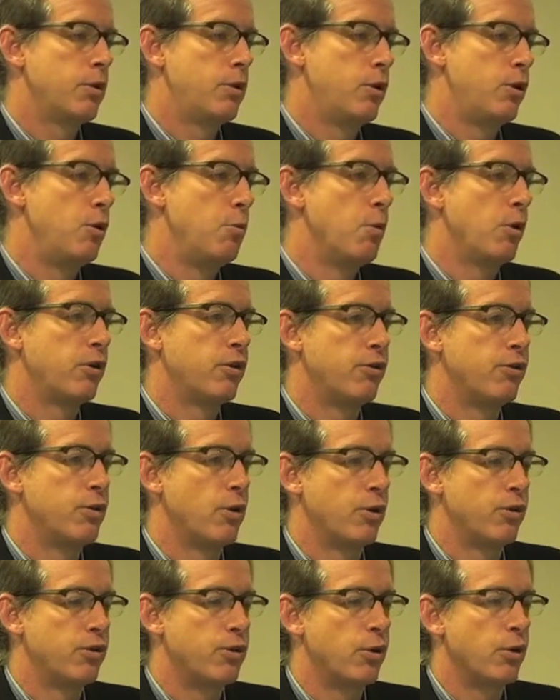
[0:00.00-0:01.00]
Two books of
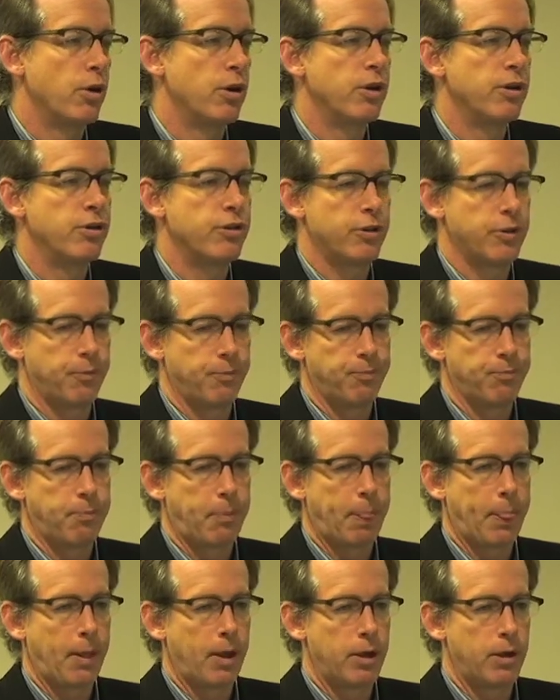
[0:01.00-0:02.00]
short stories,
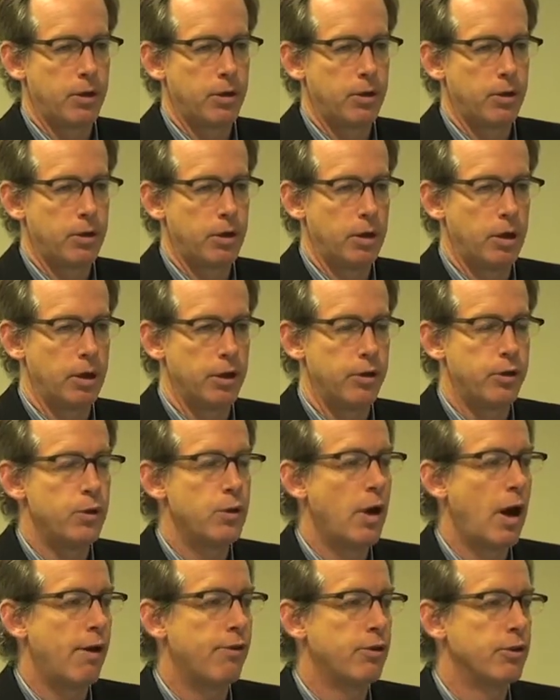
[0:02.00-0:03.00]
uh, two
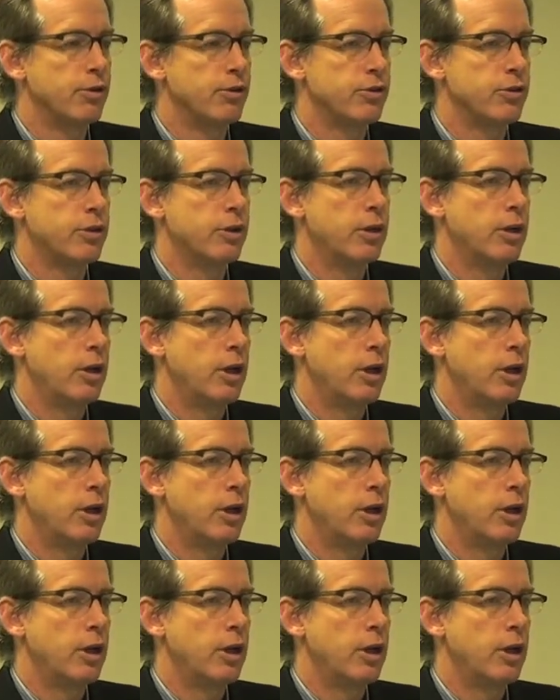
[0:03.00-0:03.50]
novels,